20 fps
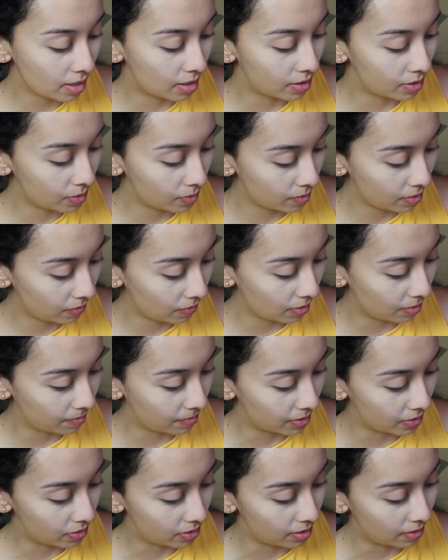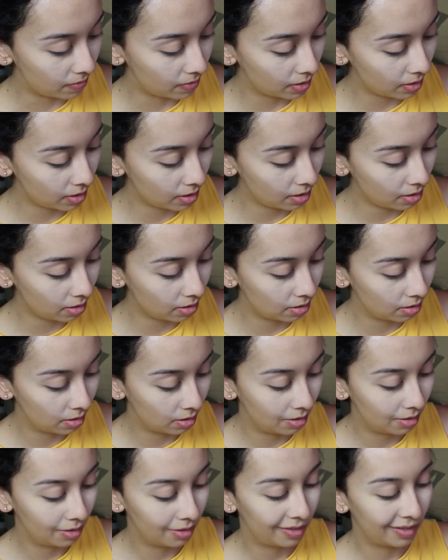this one from Pacifica,
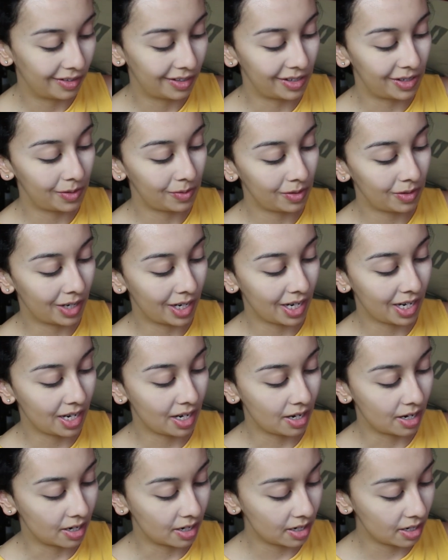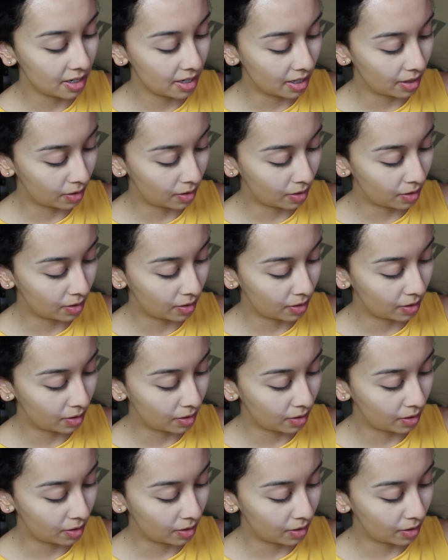this one right here,